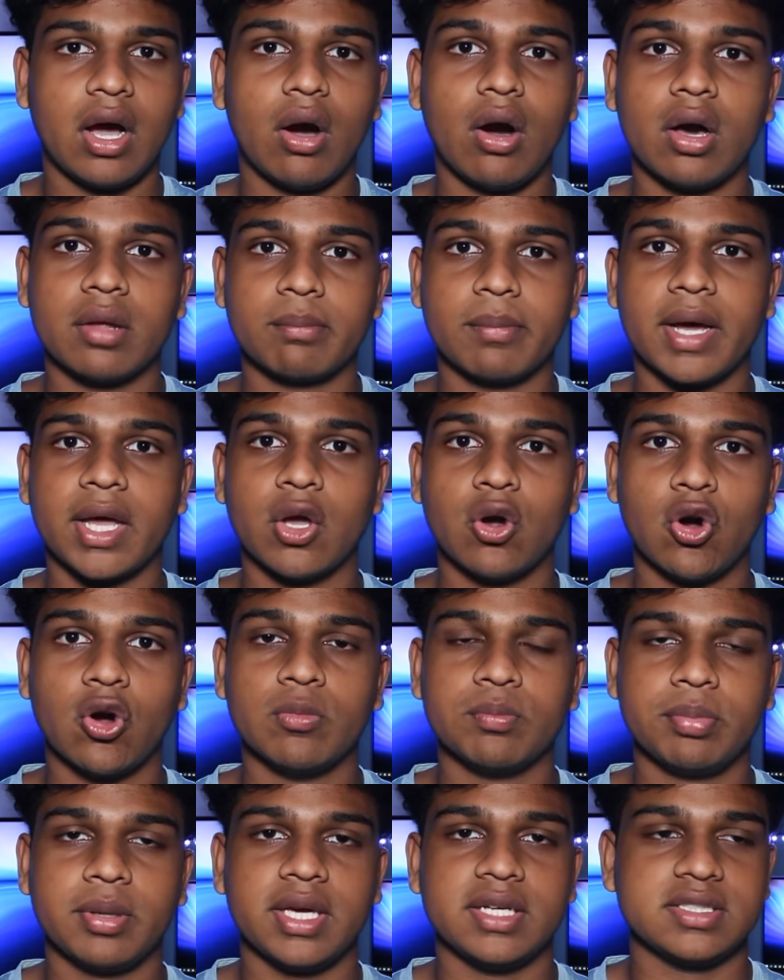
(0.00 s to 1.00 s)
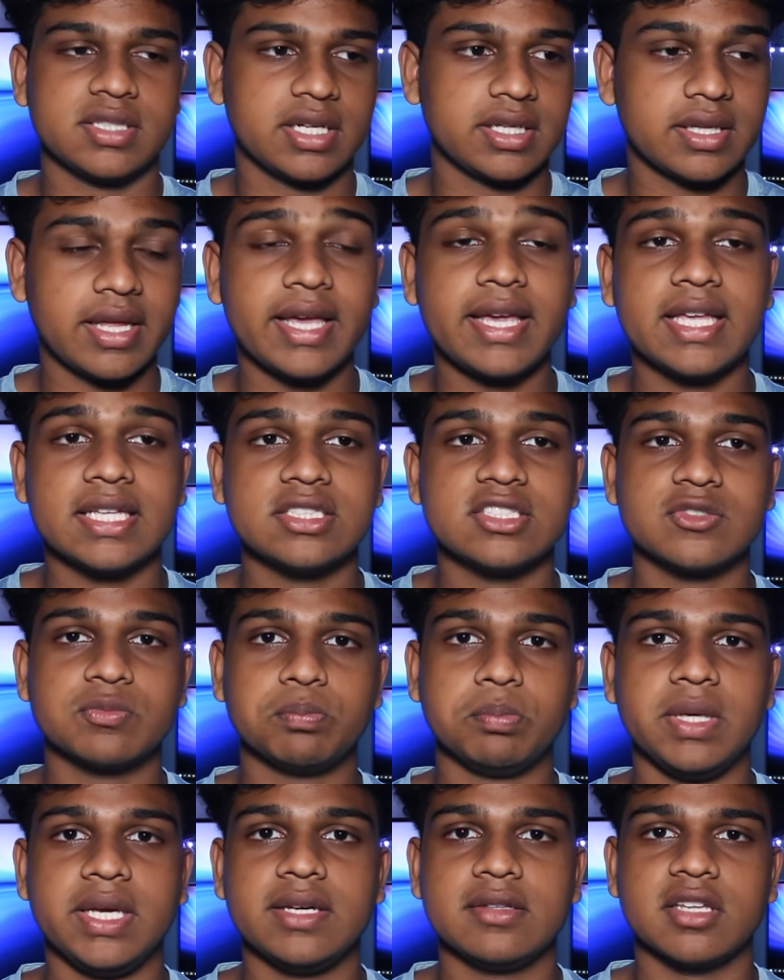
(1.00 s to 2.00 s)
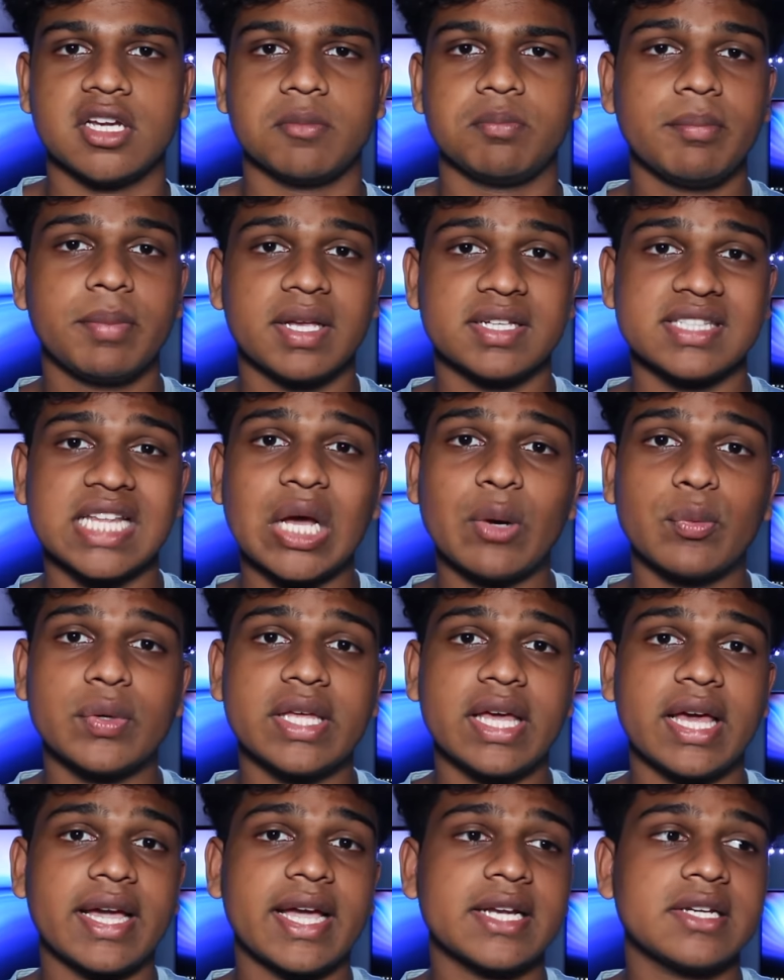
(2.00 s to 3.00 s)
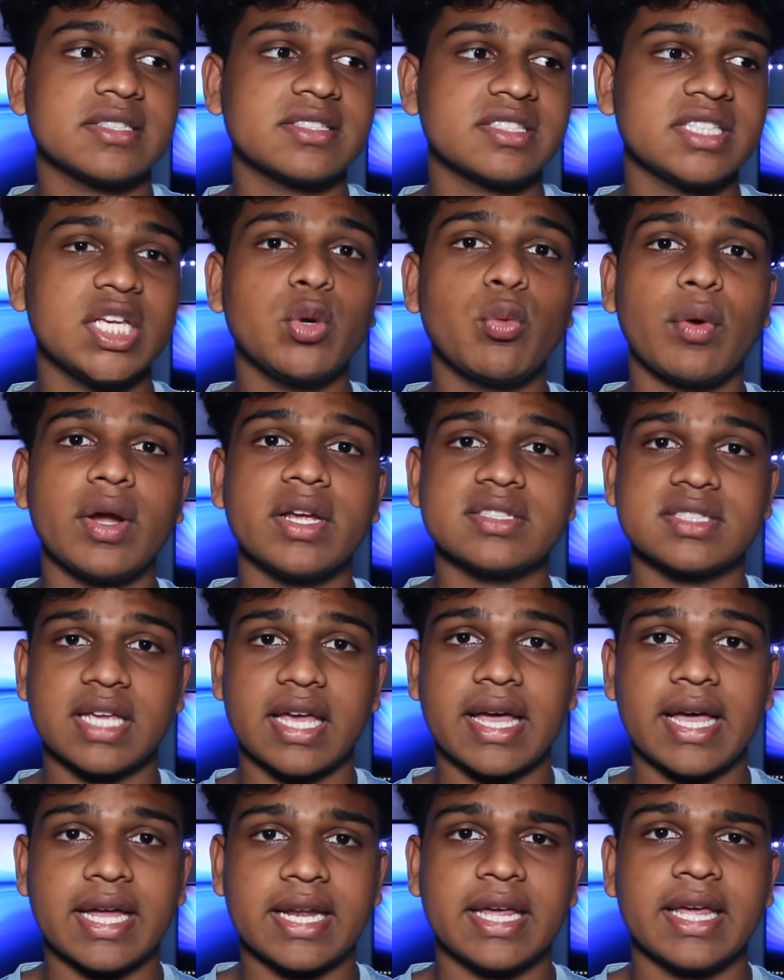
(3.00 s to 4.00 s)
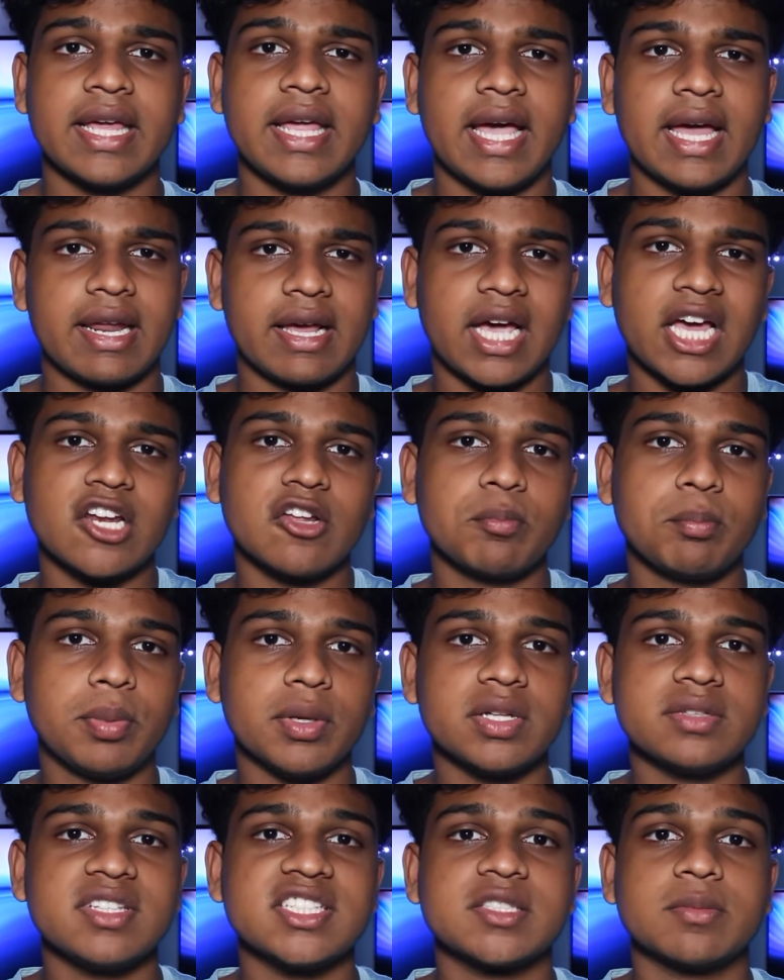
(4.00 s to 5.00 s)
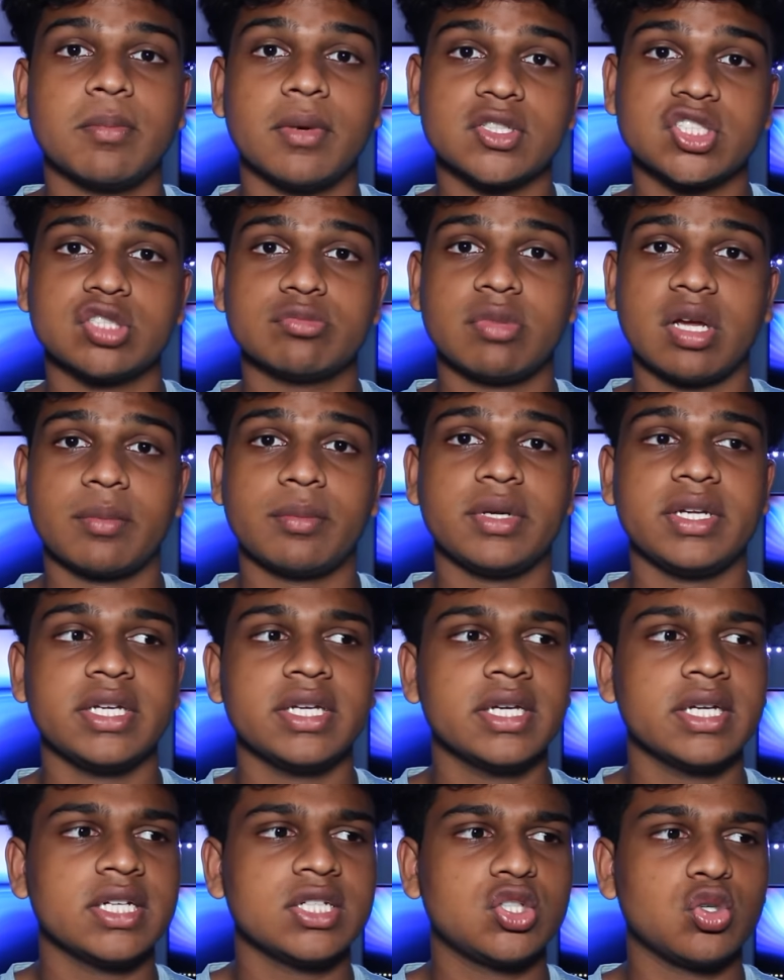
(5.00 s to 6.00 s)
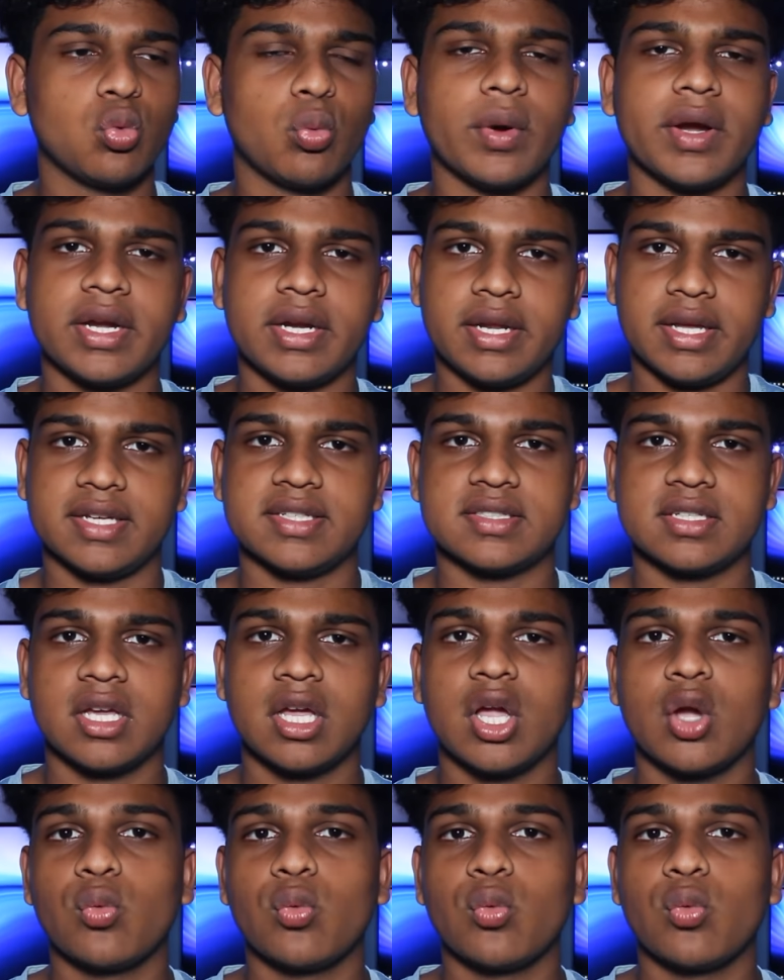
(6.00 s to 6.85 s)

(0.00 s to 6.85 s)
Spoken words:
on my homepage, and I like it just being there, because that way I get to see where it's at, and I kind of build this muscle memory to where it is.